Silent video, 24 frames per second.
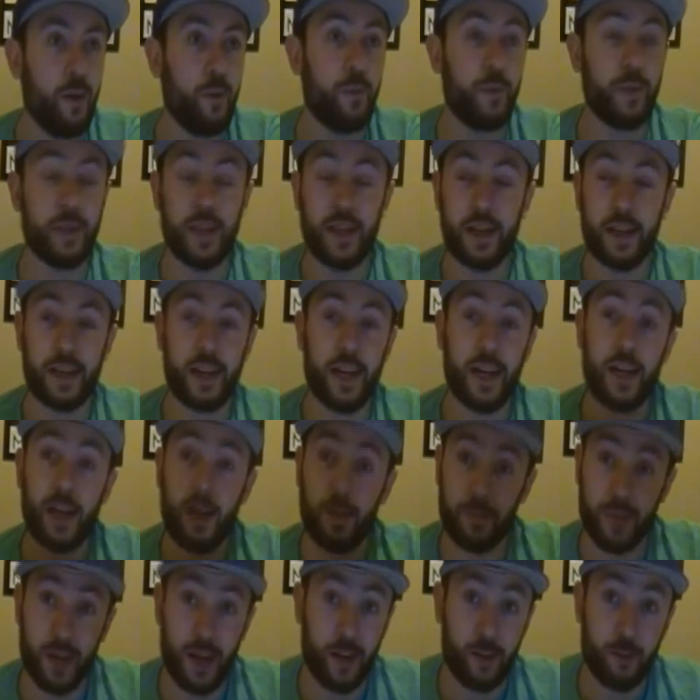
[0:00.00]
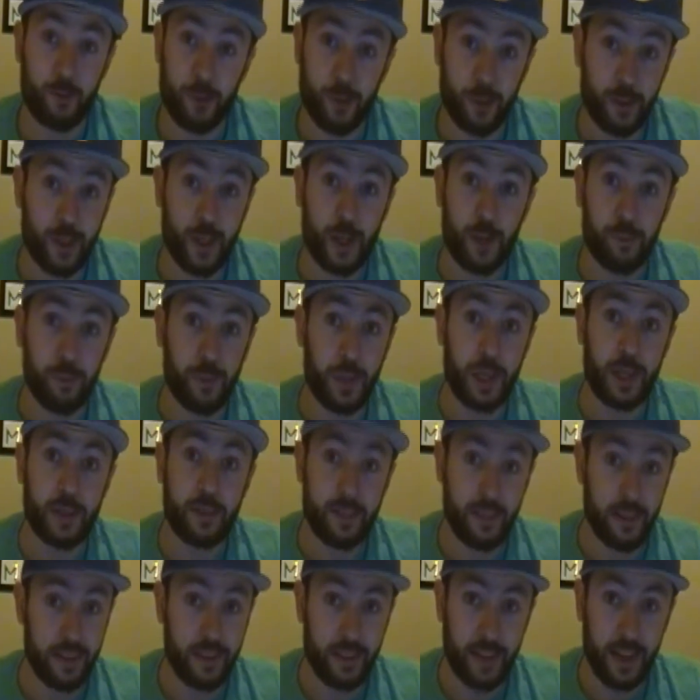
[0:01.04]
But then again, I'm not really a big
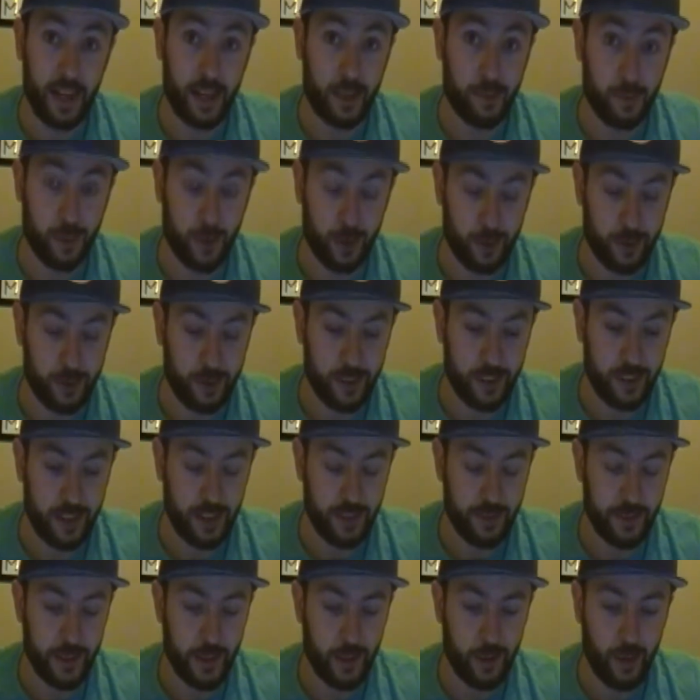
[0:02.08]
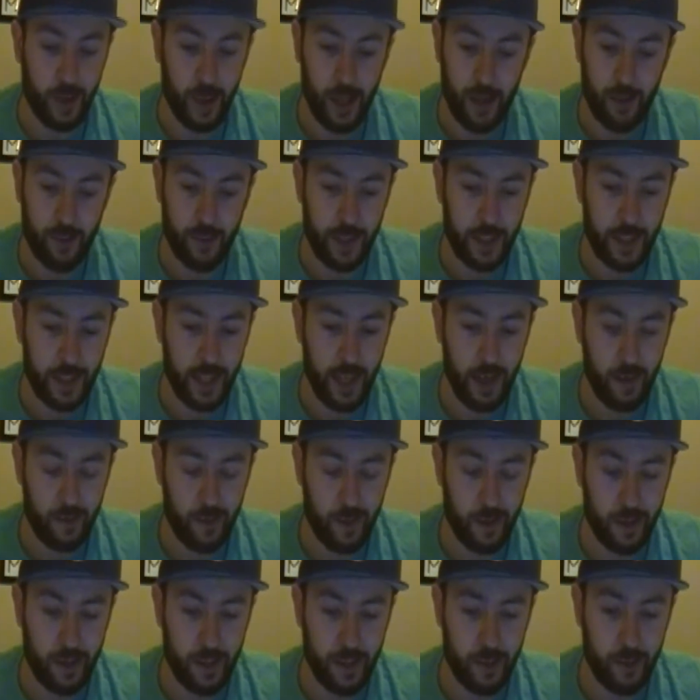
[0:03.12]
TikTok person, even though I have an account
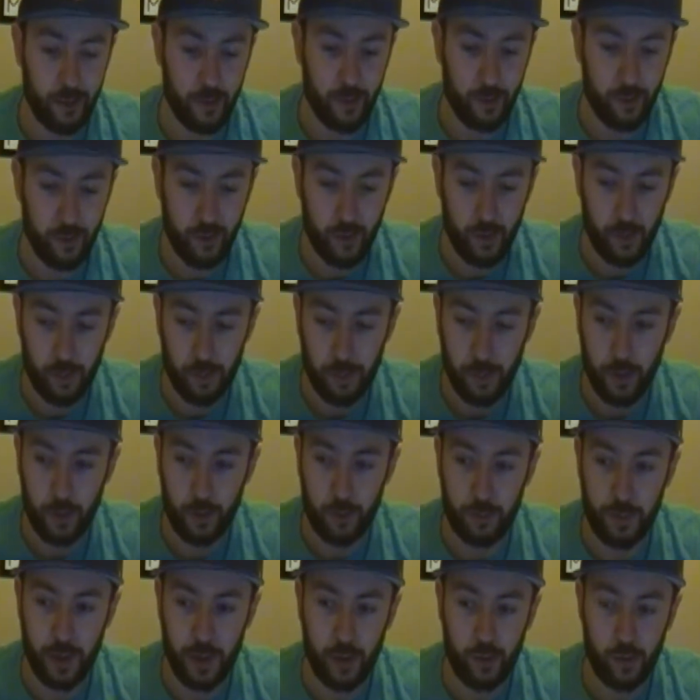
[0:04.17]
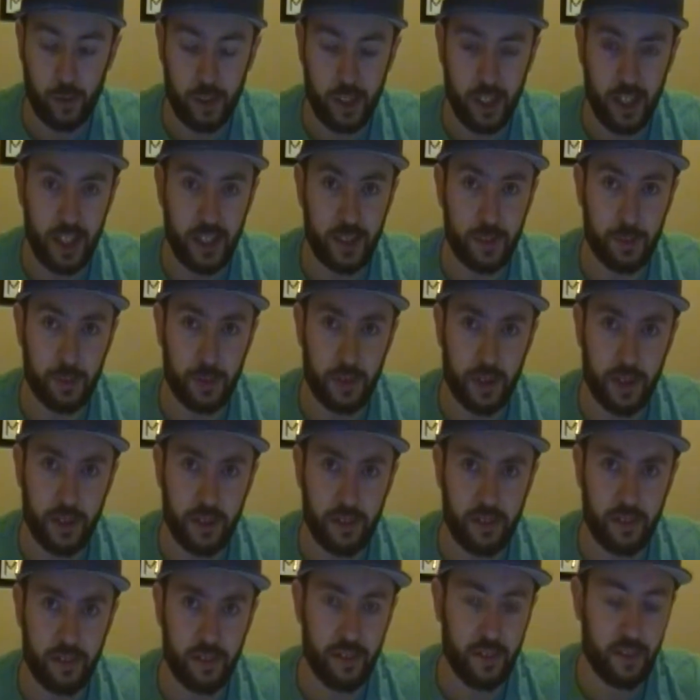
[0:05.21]
on there just to post my old
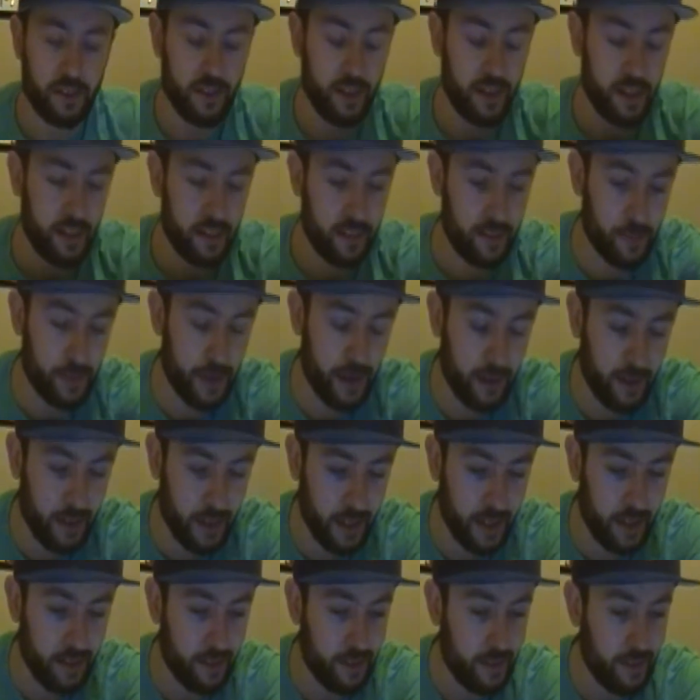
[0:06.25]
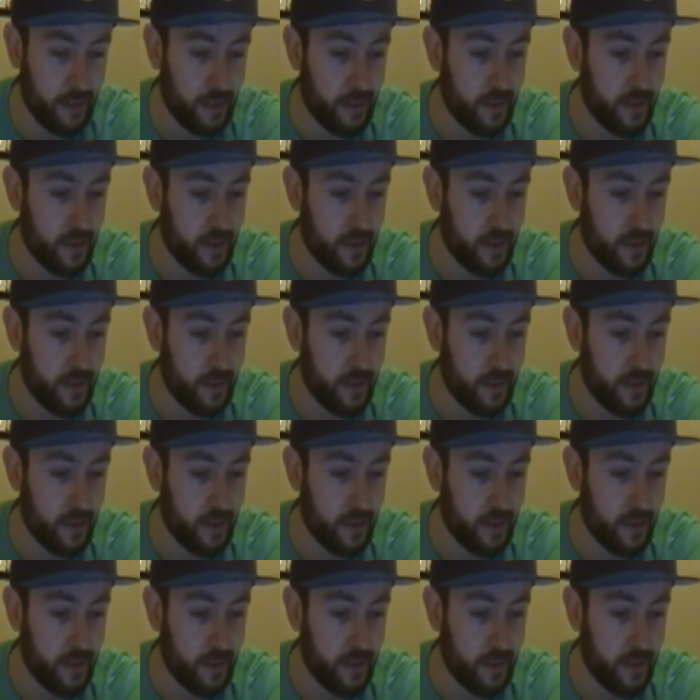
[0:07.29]
cosplays. And that's about it.